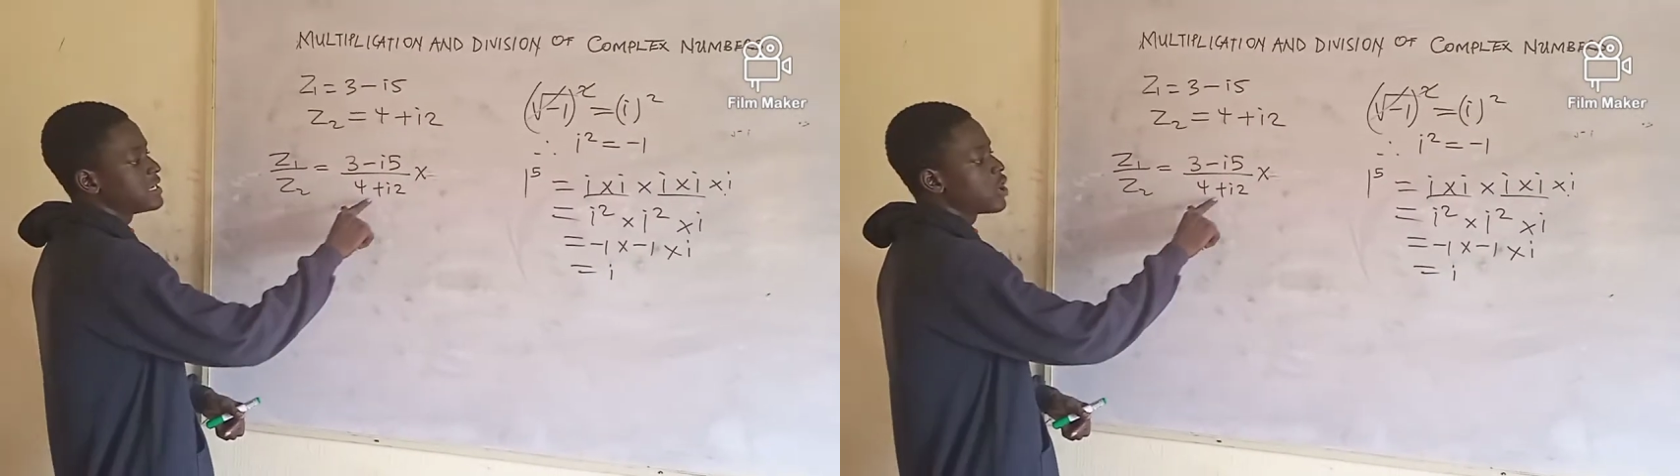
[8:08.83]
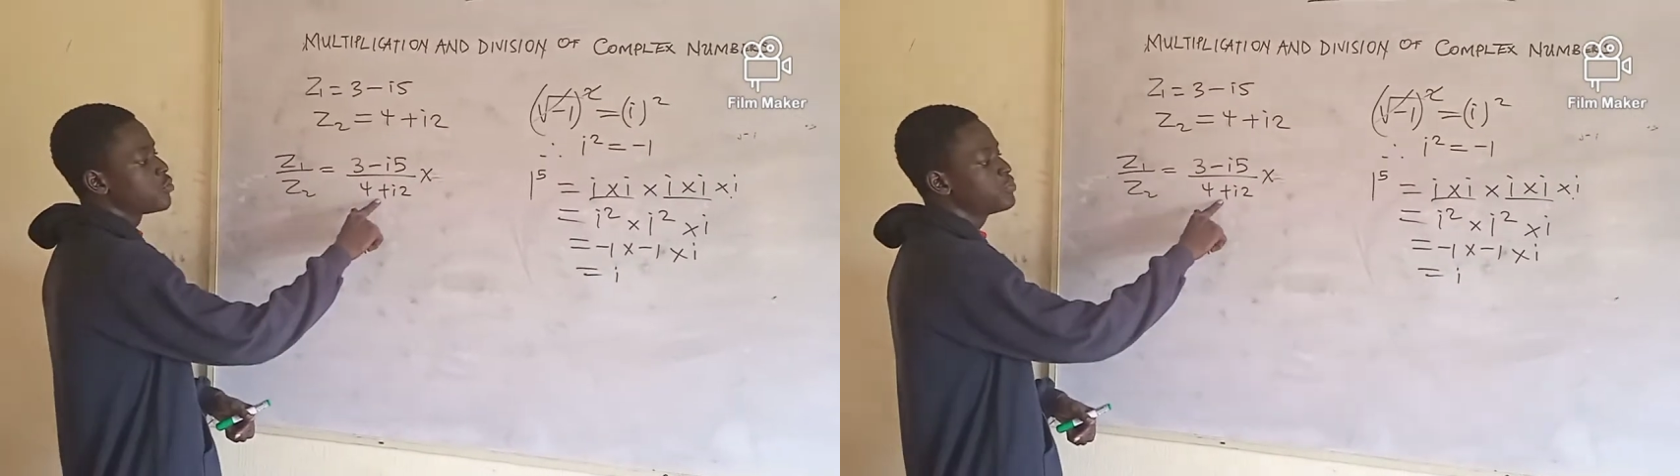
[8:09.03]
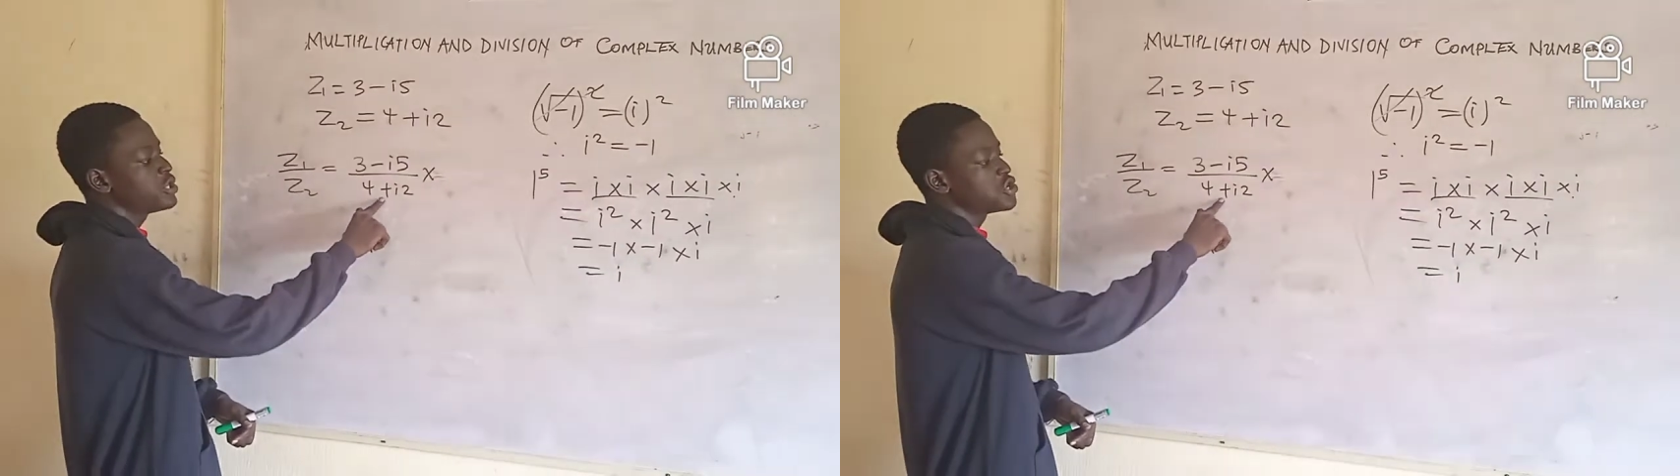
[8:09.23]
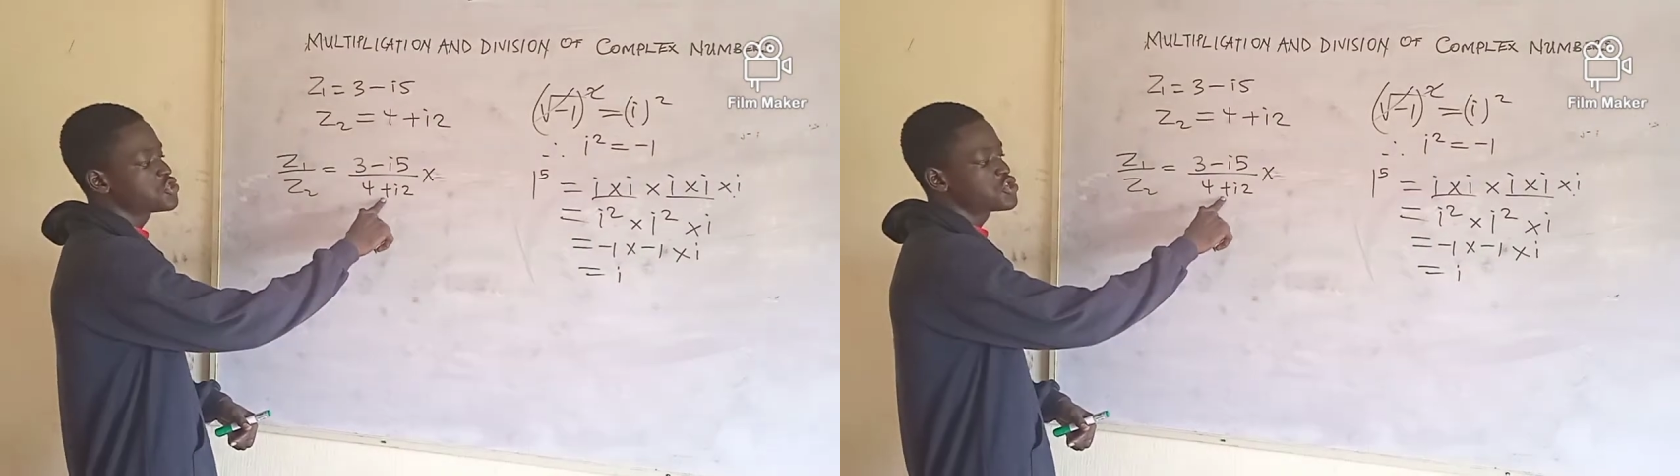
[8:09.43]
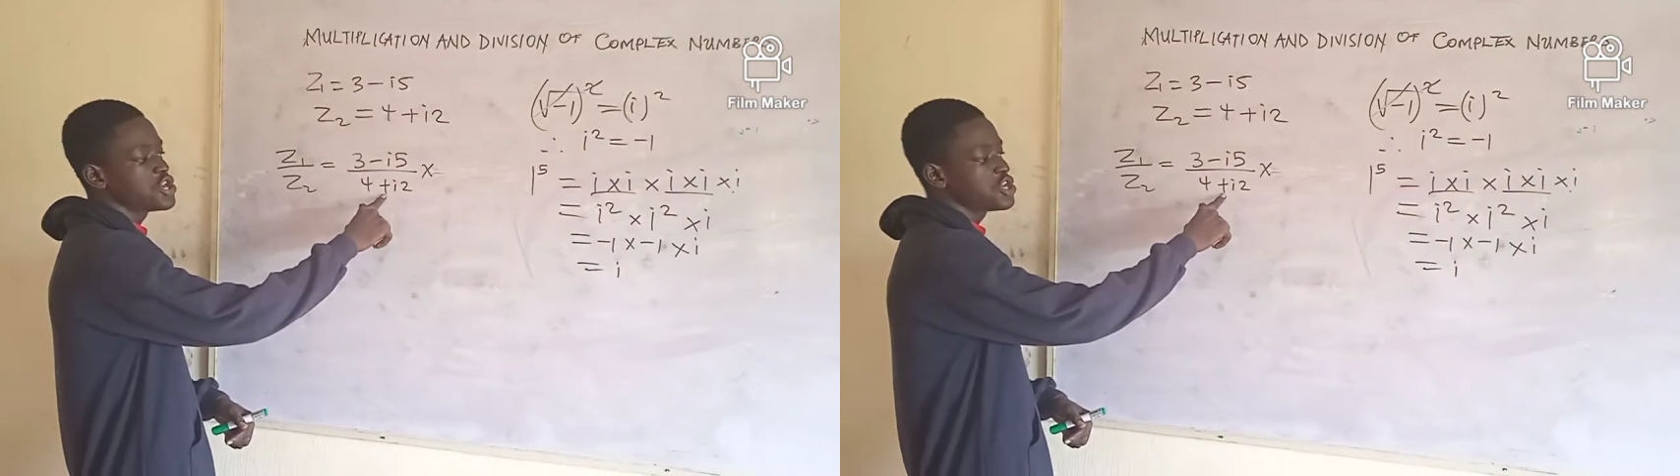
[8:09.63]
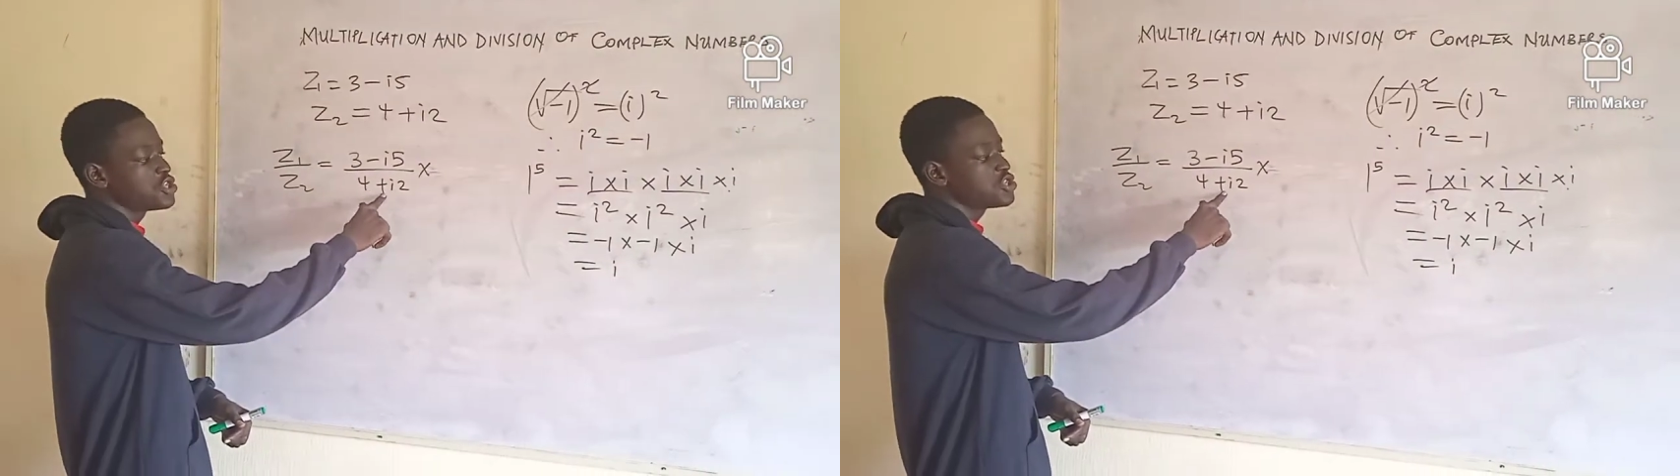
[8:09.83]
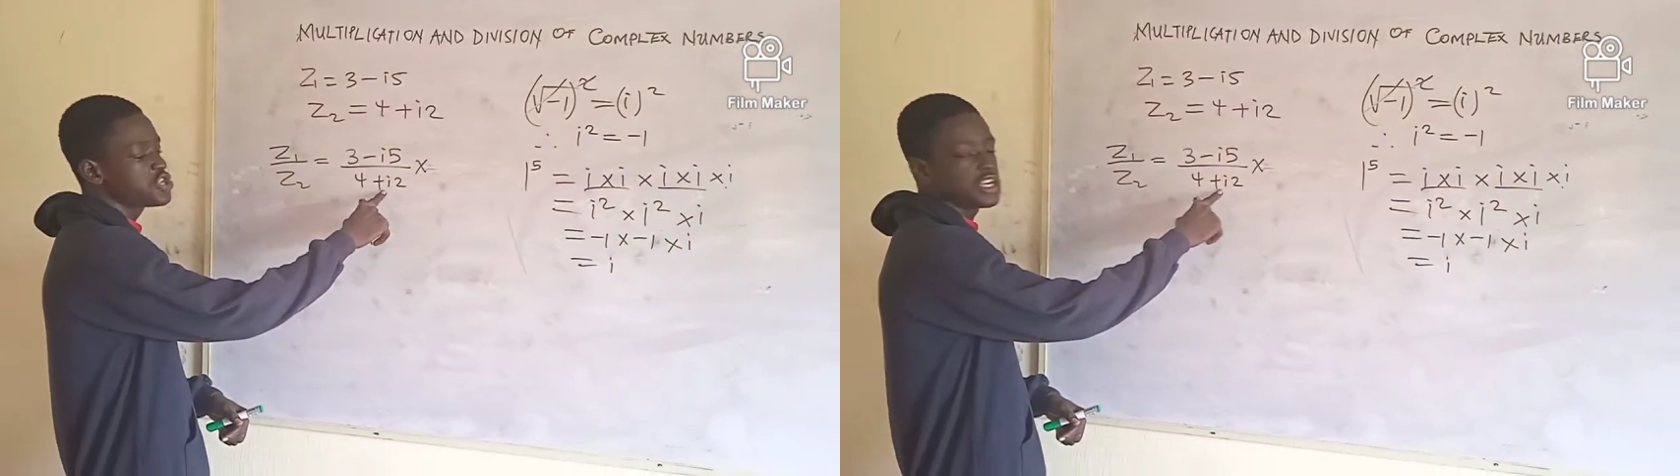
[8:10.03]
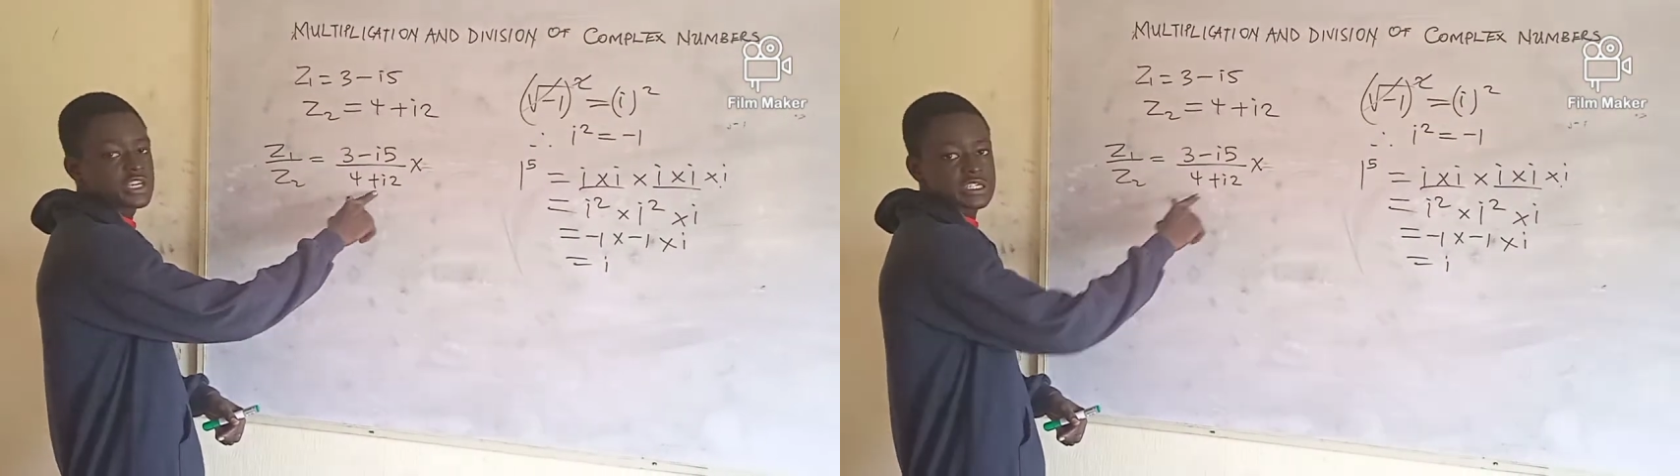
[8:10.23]
there will be a
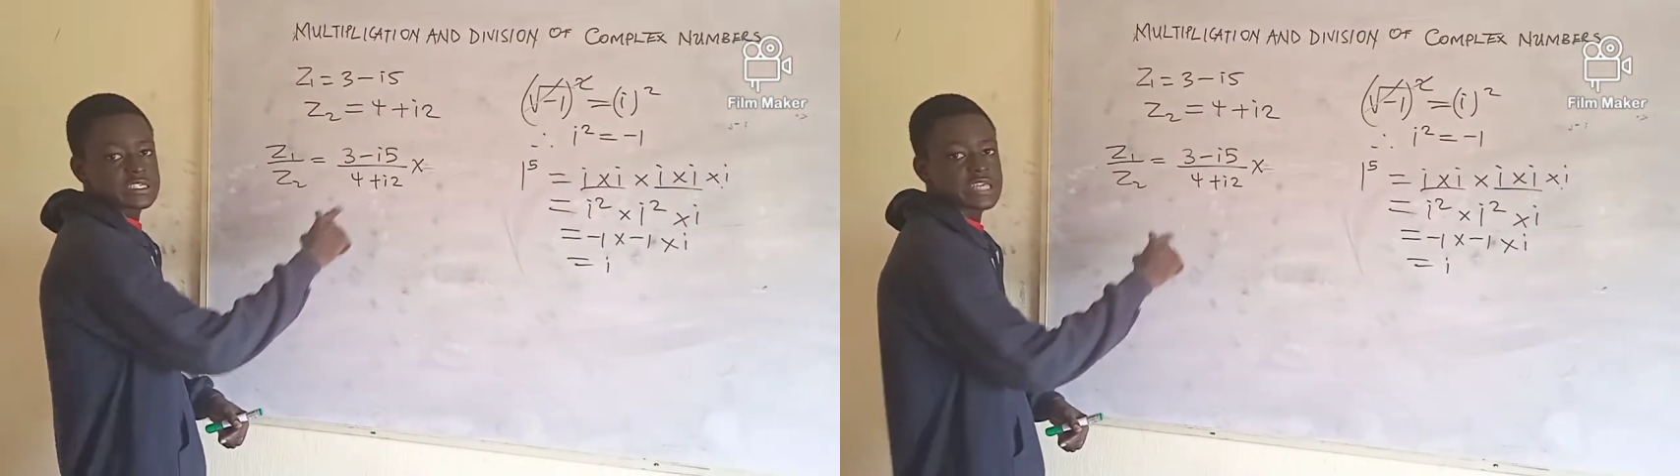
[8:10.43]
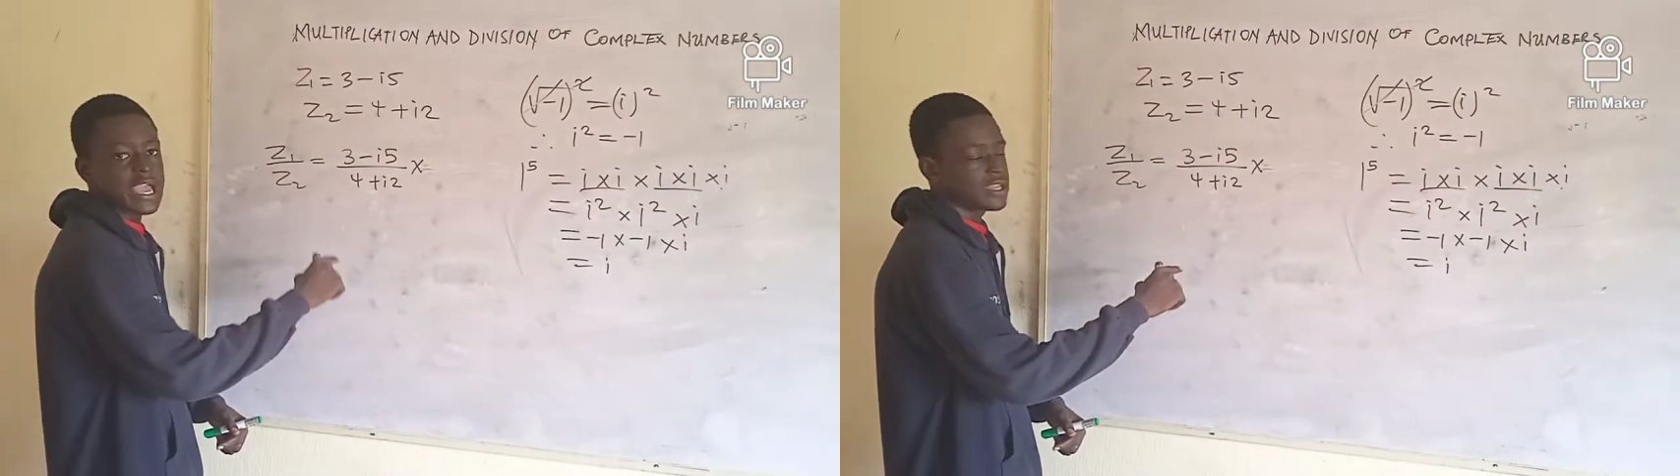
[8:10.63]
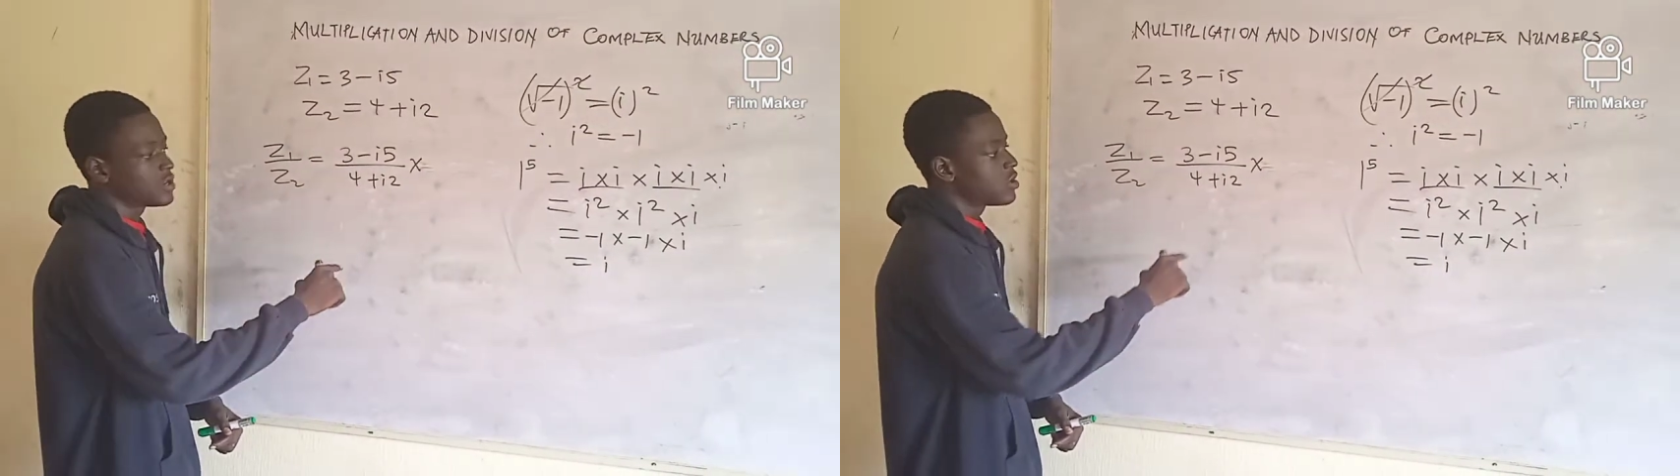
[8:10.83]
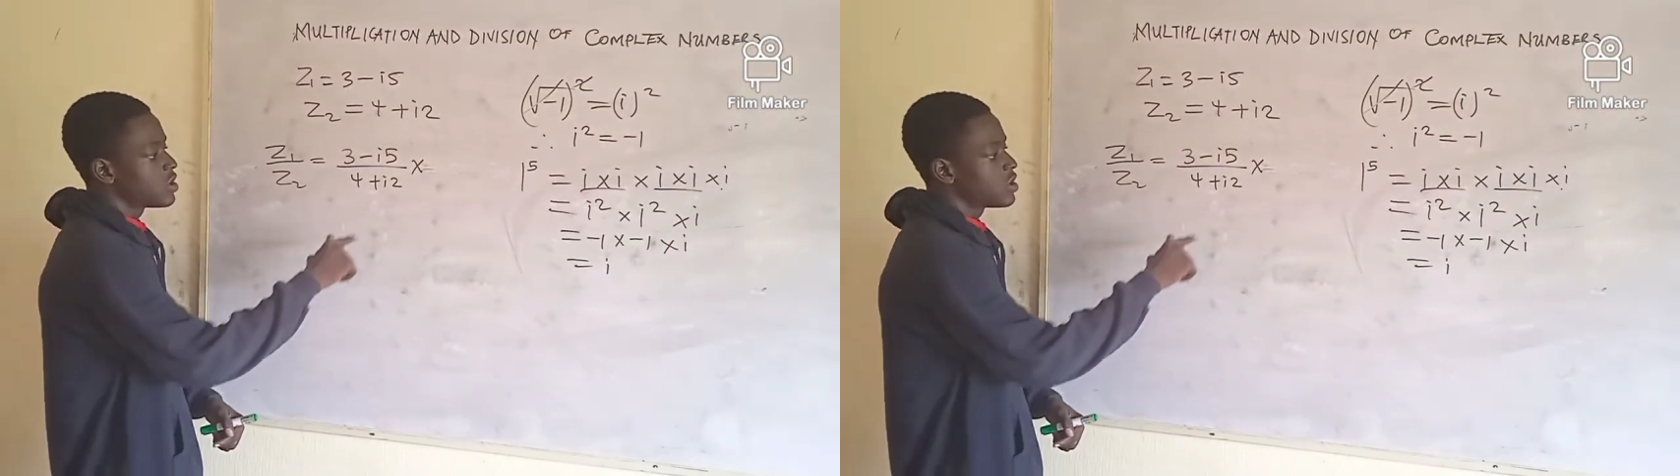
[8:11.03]
change in the sign